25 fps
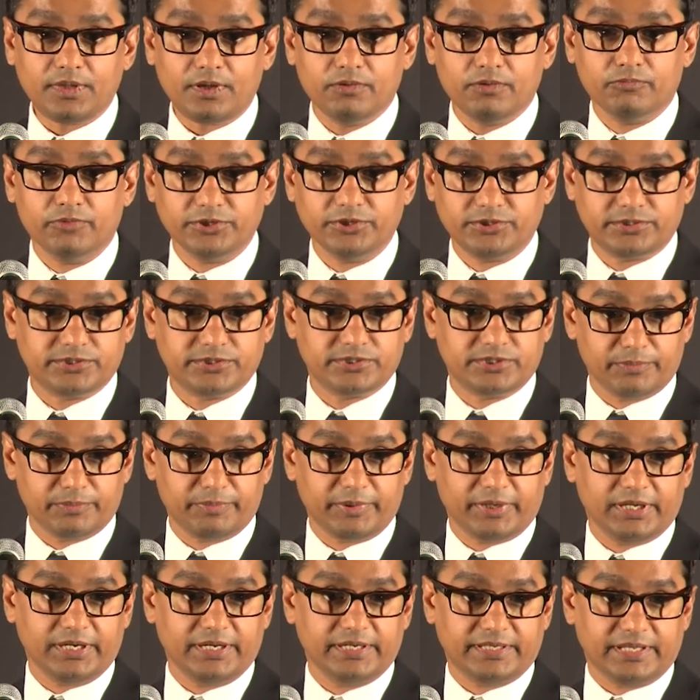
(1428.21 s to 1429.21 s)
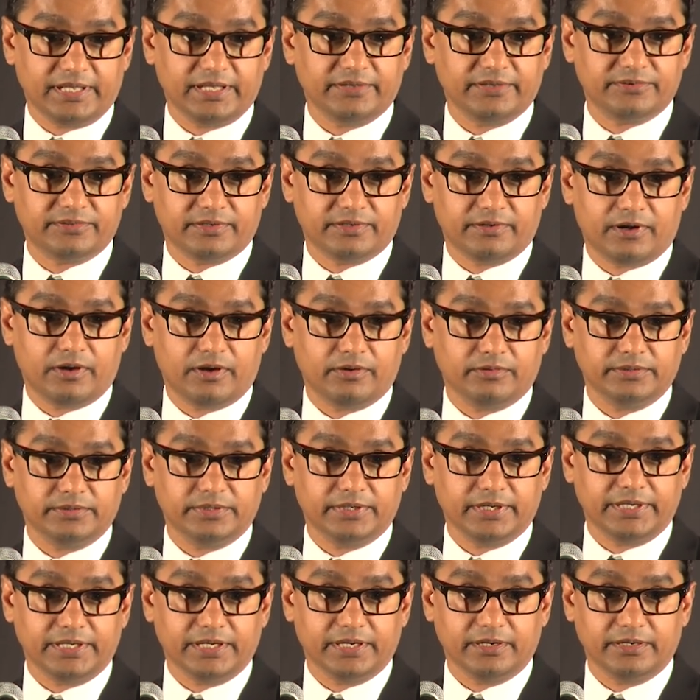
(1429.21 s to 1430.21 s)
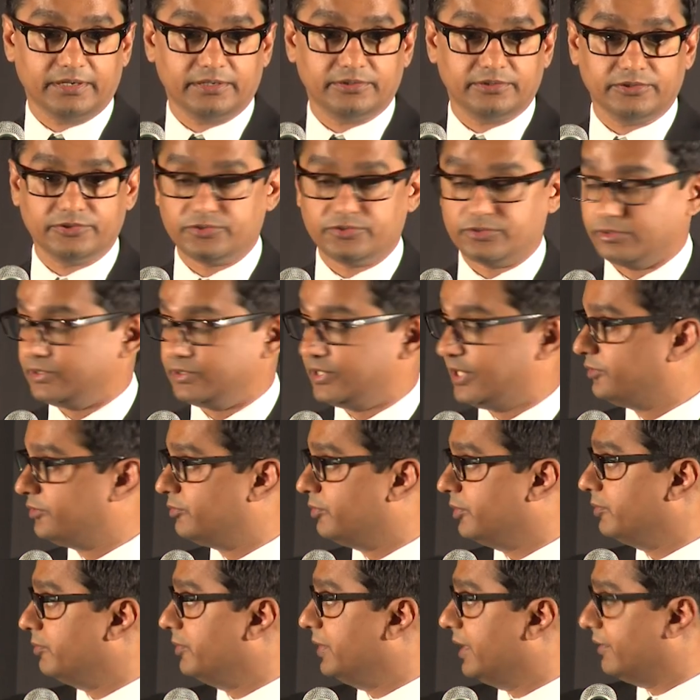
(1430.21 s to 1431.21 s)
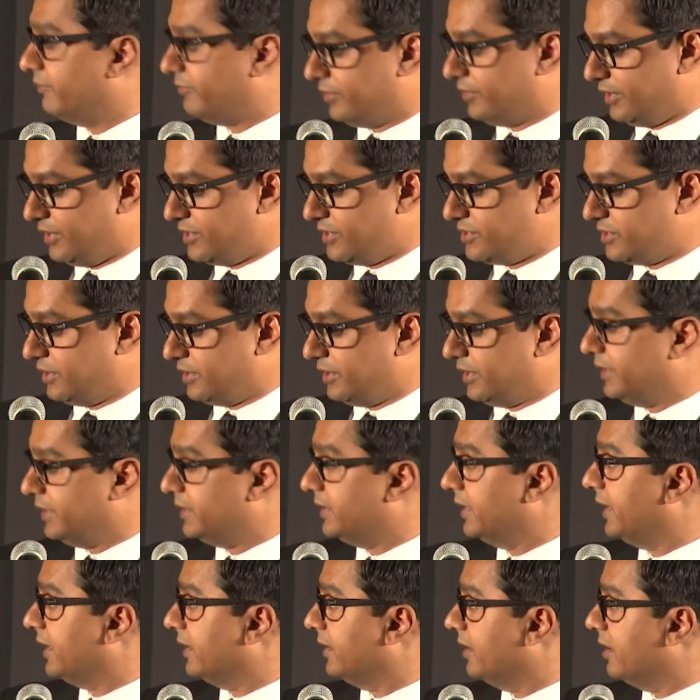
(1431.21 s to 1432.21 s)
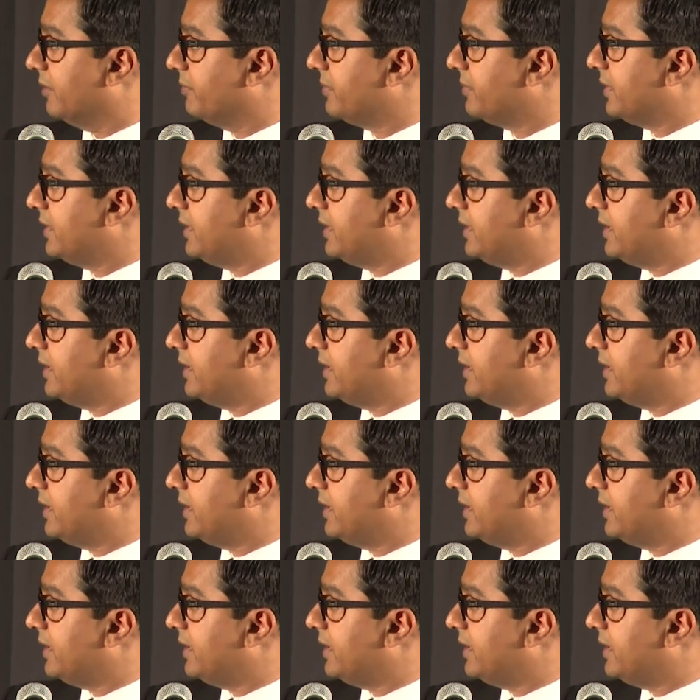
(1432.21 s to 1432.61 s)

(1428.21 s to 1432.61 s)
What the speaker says: which typically takes around a year or so. That's what we have traditionally taken up.